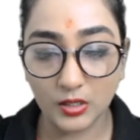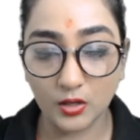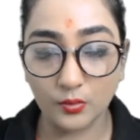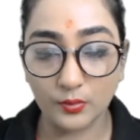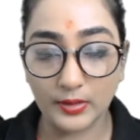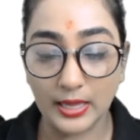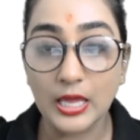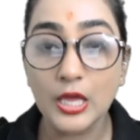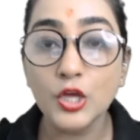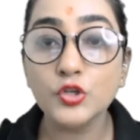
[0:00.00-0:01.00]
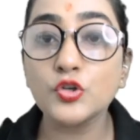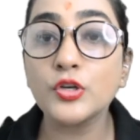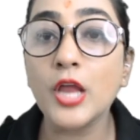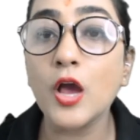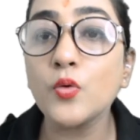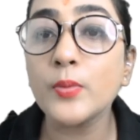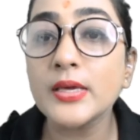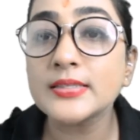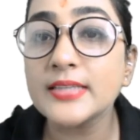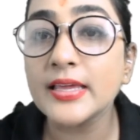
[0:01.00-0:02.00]
Okay. So now
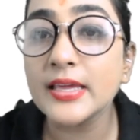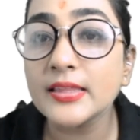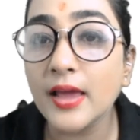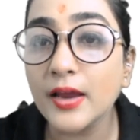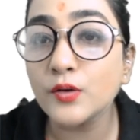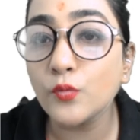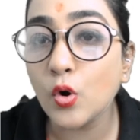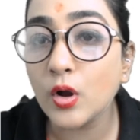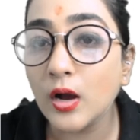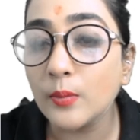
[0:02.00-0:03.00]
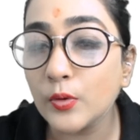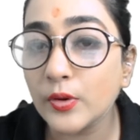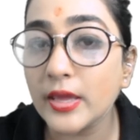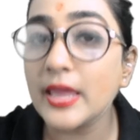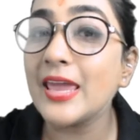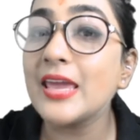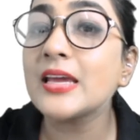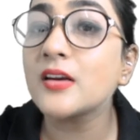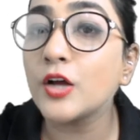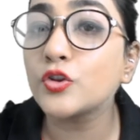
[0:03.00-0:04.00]
we see that woke up. Okay.
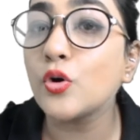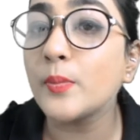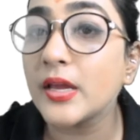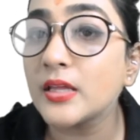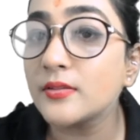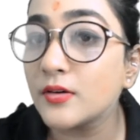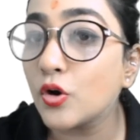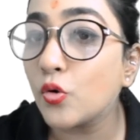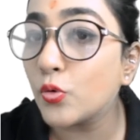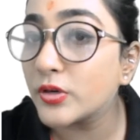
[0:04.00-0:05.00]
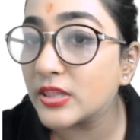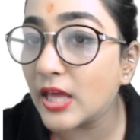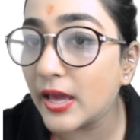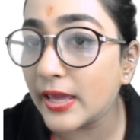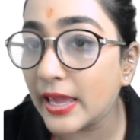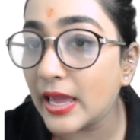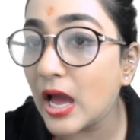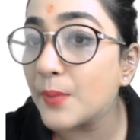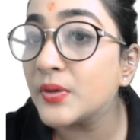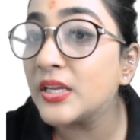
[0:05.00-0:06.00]
Ek raat ko Mahendra uthta
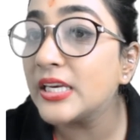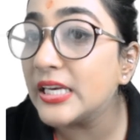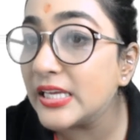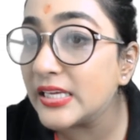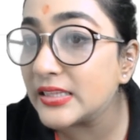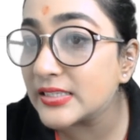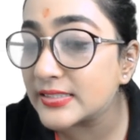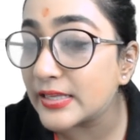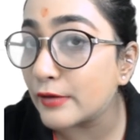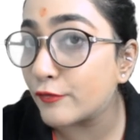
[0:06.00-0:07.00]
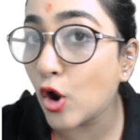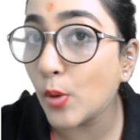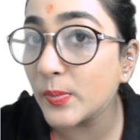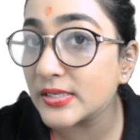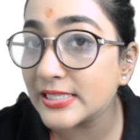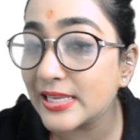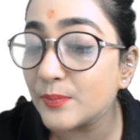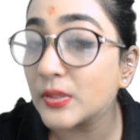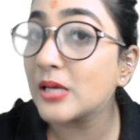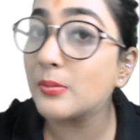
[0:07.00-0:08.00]
hai apni neend se, from his
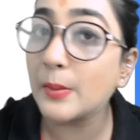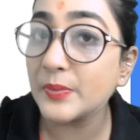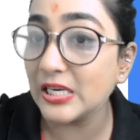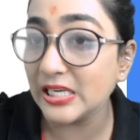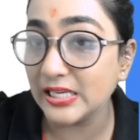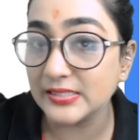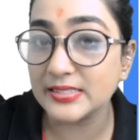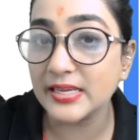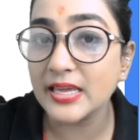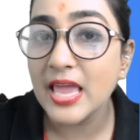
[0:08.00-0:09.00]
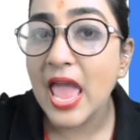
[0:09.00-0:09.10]
sleep, matlab apni neend se,